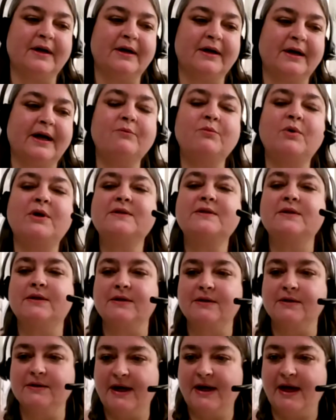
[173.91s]
was
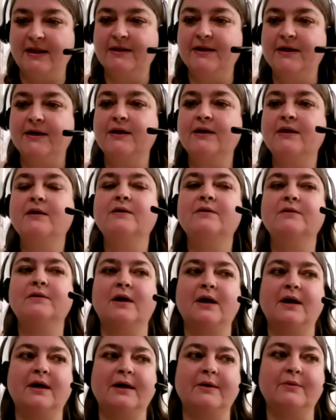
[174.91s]
a Catholic.
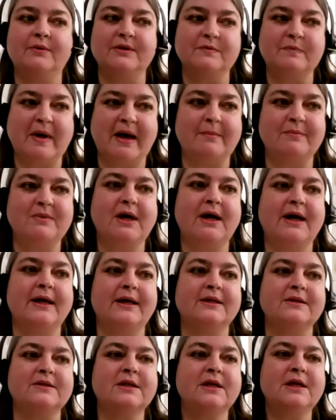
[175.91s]
I was
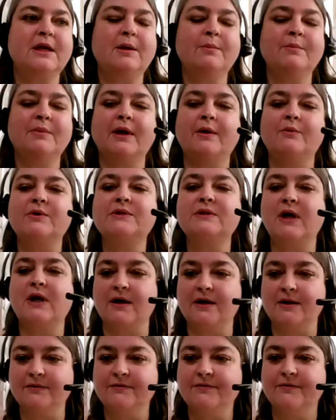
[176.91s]
baptized, but I was not
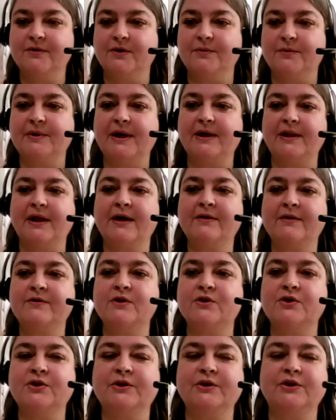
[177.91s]
confirmed. I left the
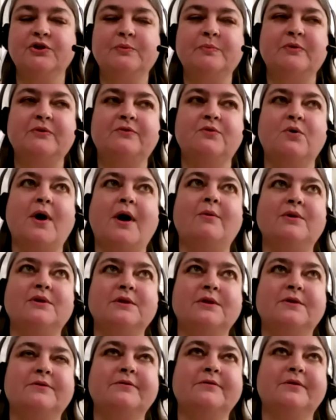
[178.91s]
church before I was
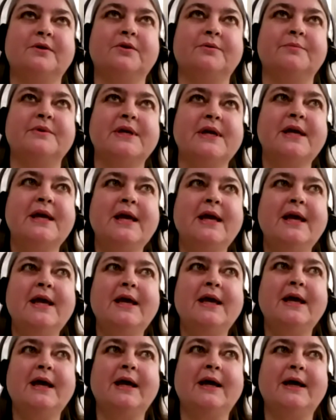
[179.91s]
confirmed.
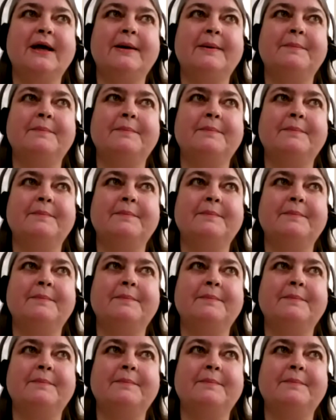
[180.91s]
And